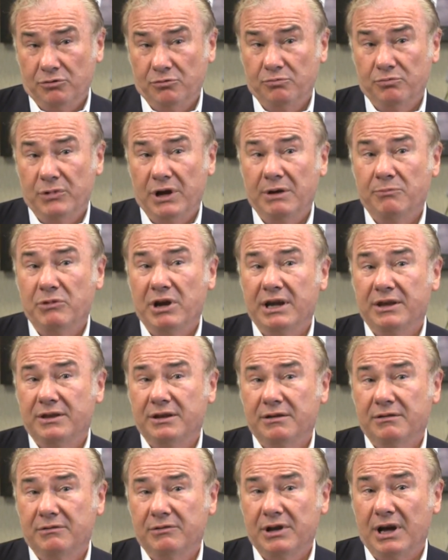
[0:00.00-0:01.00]
make
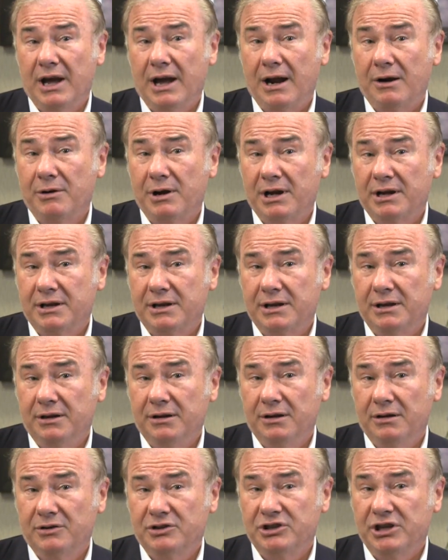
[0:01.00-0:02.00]
the hierarchy a
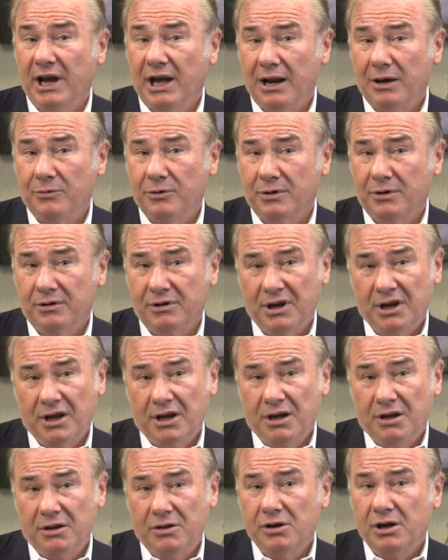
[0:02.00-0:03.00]
little shallower,
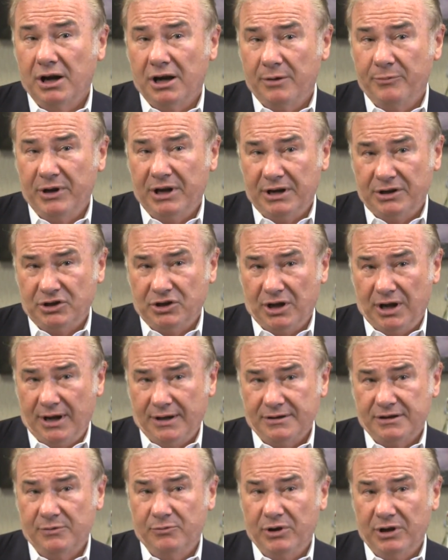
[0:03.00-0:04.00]
you got a better
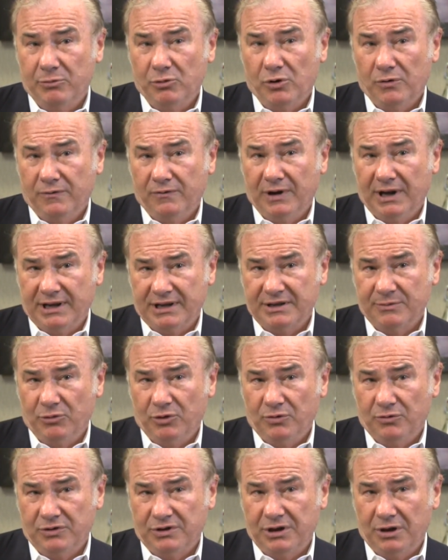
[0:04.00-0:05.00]
chance of being more
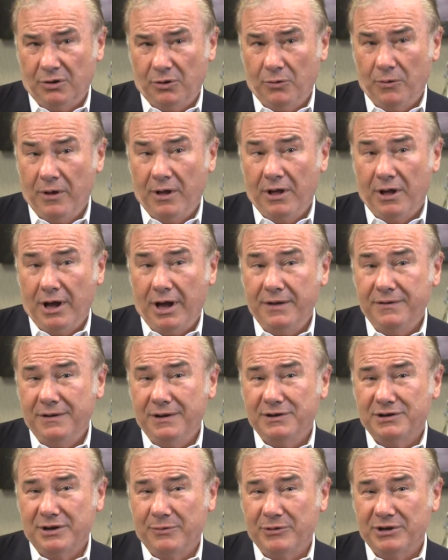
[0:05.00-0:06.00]
flexible. So I
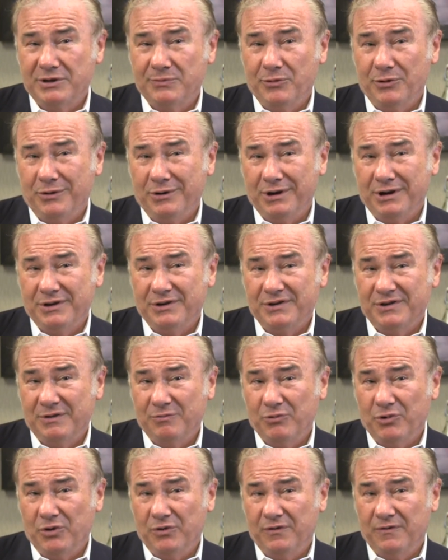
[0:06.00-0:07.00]
think some experience
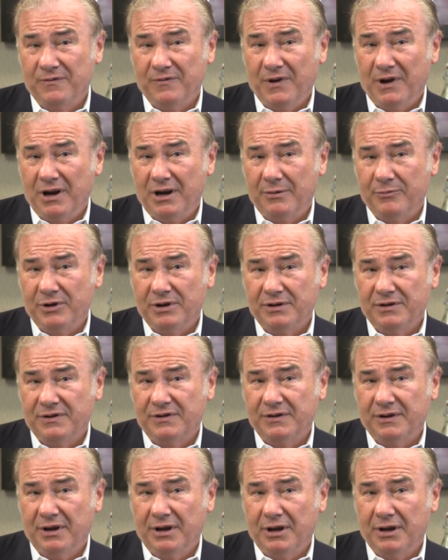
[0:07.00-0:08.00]
in both
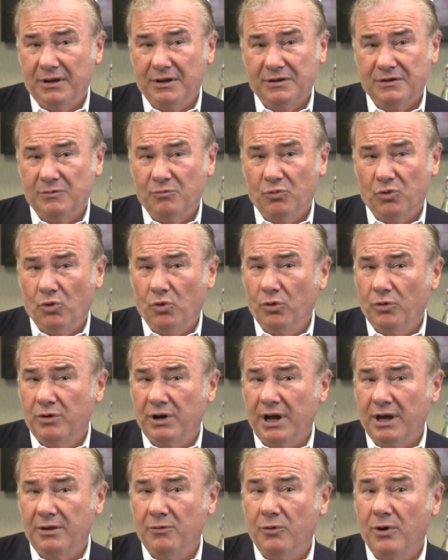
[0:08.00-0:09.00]
environments is
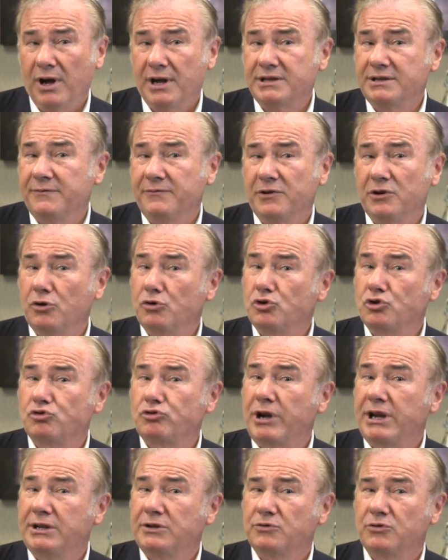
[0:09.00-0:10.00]
important. Otherwise, if you go
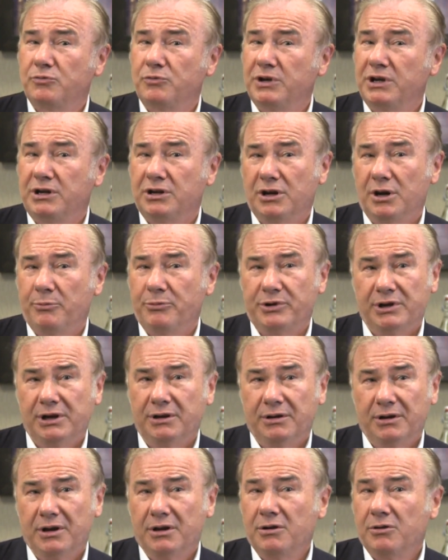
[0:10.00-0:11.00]
straight to a big
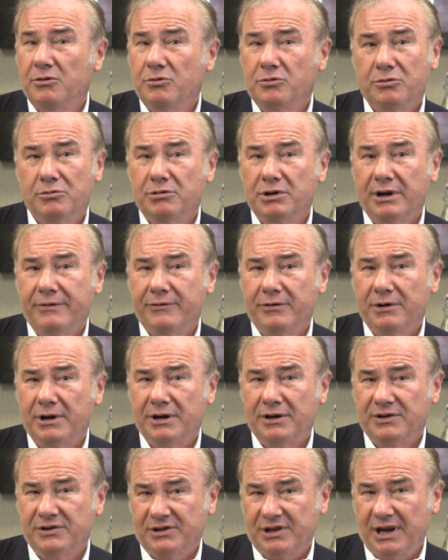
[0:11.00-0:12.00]
company, we will never
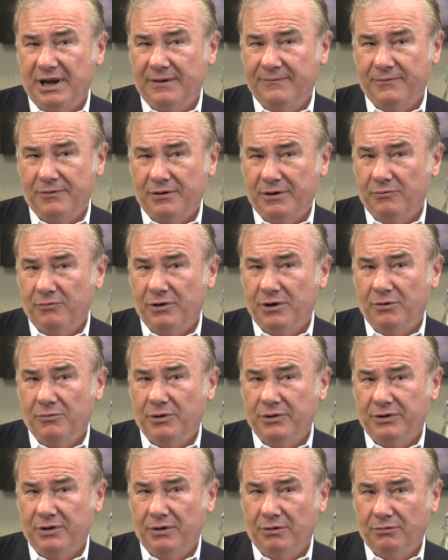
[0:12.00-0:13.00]
understand very well
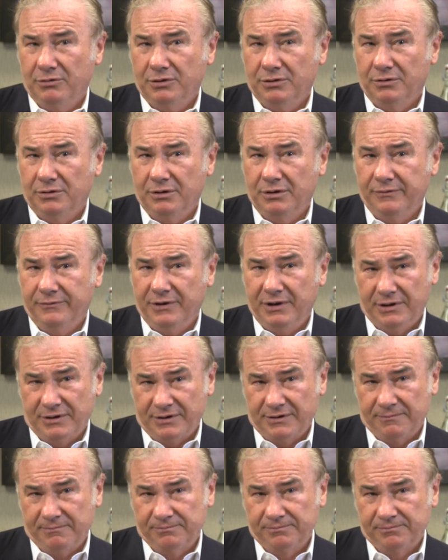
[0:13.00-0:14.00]
what the alternative is.